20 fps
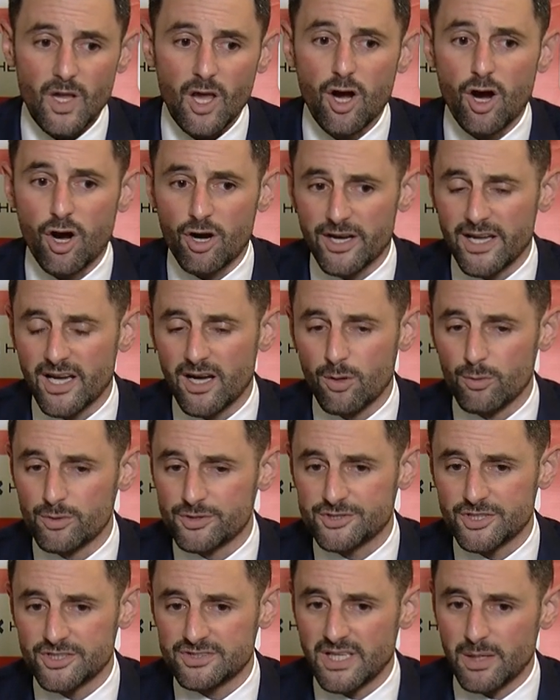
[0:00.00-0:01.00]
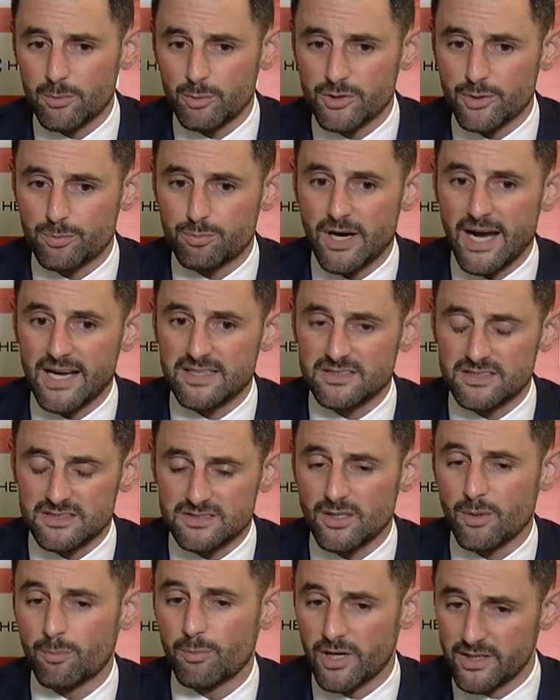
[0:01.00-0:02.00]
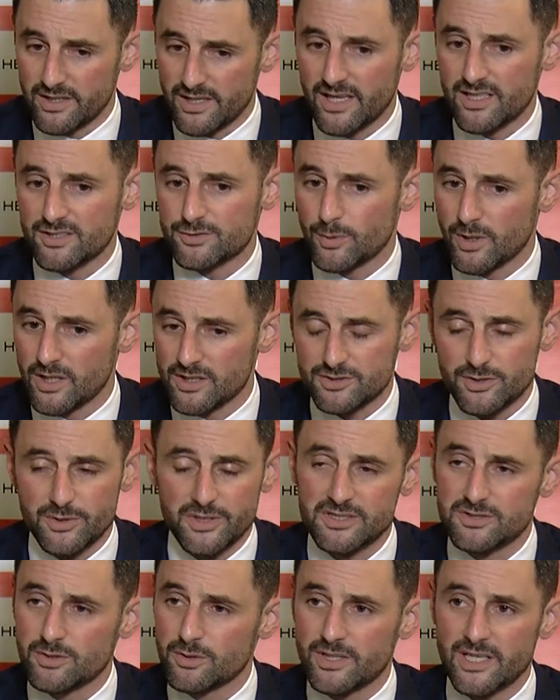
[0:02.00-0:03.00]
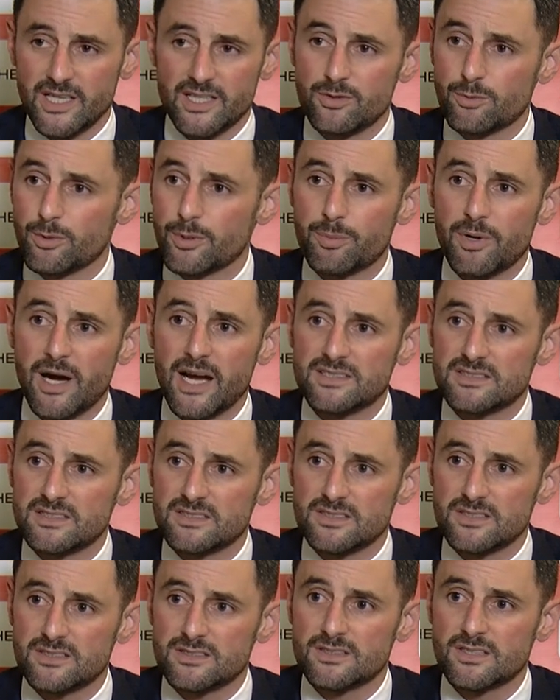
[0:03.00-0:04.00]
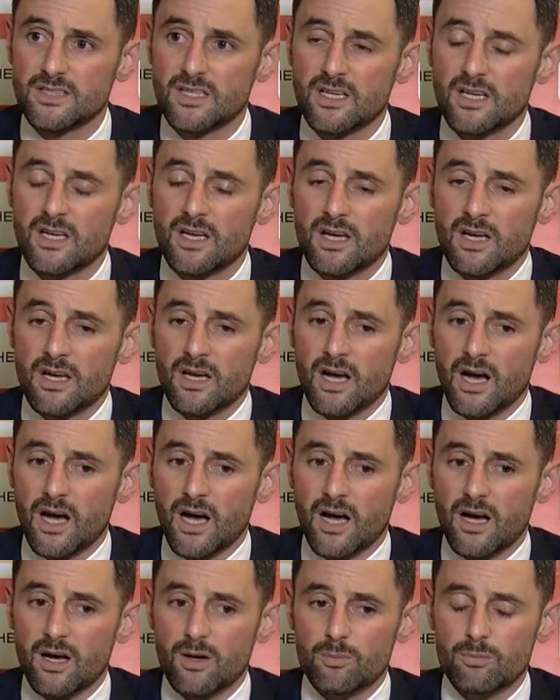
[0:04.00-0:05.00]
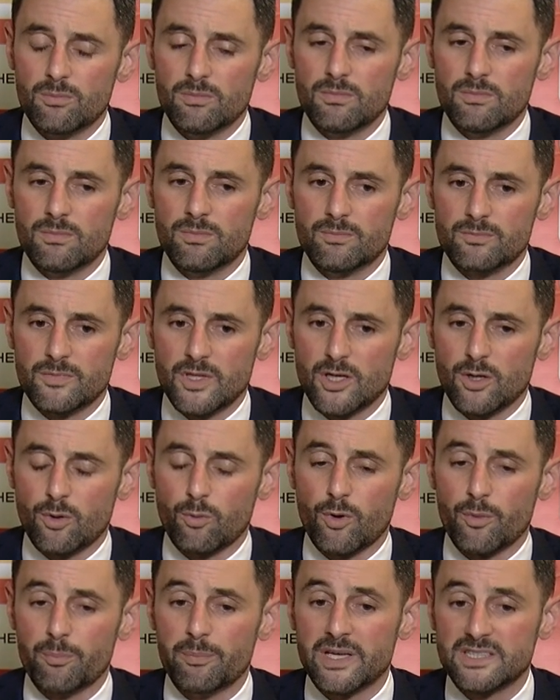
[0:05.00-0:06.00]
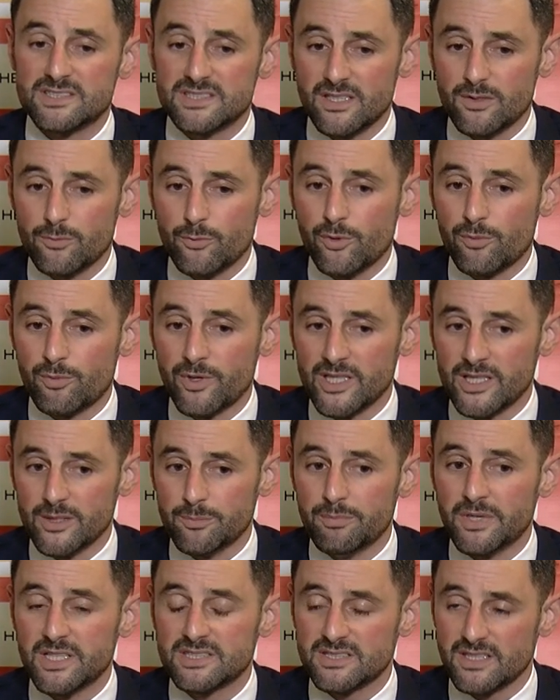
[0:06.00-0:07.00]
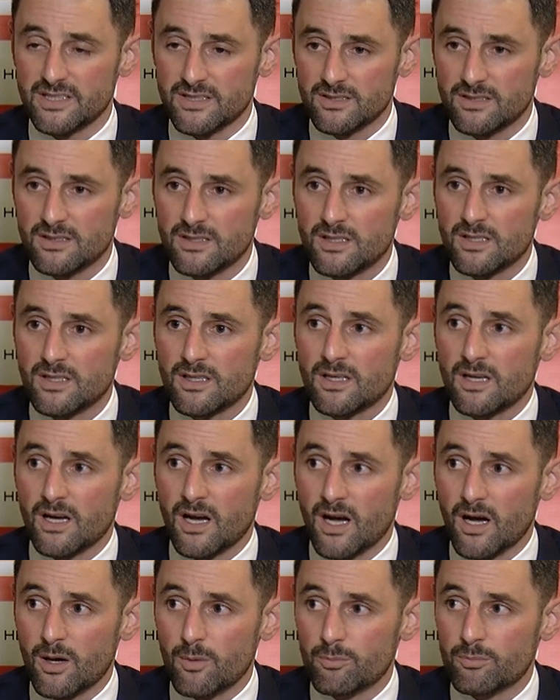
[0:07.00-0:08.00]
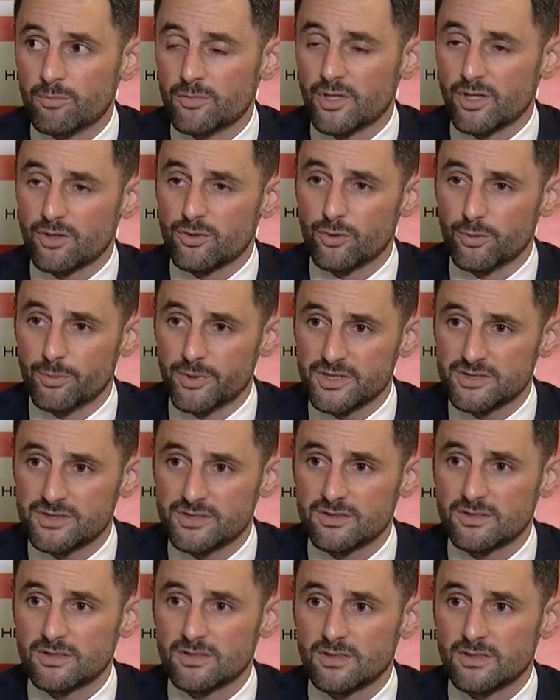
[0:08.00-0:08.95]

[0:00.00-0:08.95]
Ariel was just able to practice on Monday as well, so he's only had three practices. Um, you know, we're missing, we're really missing um, Jakubis.